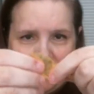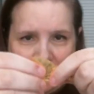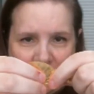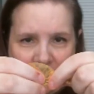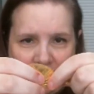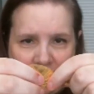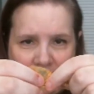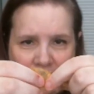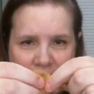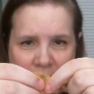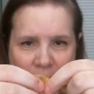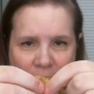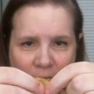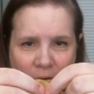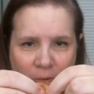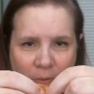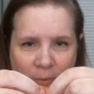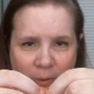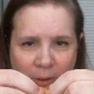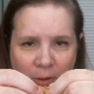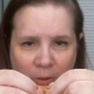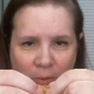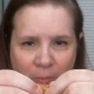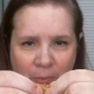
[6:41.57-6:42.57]
I can get it all the
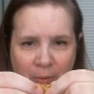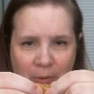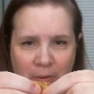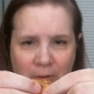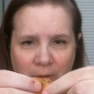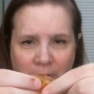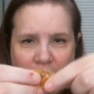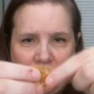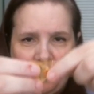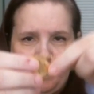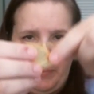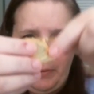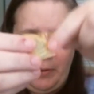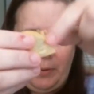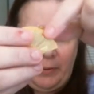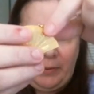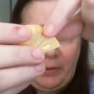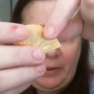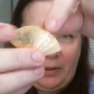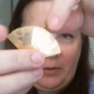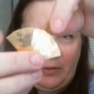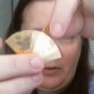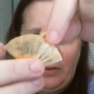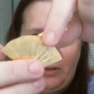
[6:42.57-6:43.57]
way open. Yep, there we
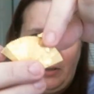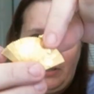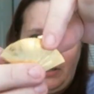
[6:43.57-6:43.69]
go.